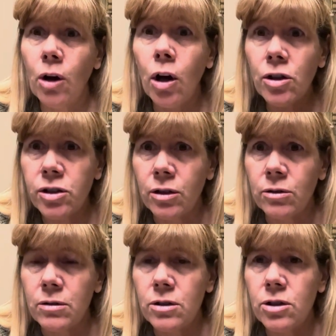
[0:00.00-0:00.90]

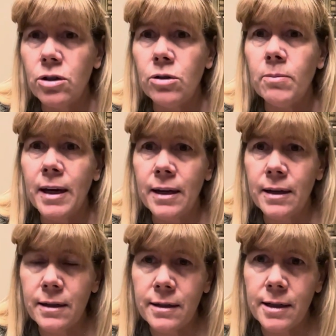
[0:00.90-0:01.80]
also to make
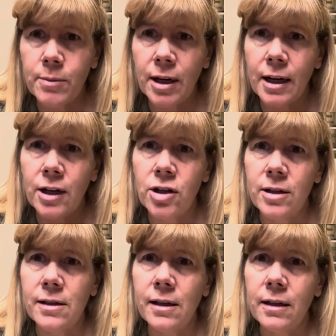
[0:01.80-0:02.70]
deep
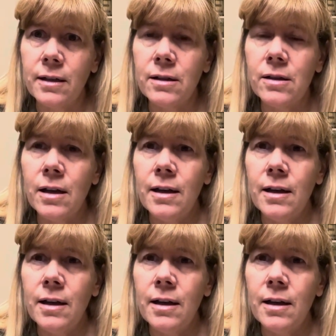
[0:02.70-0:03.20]
connections and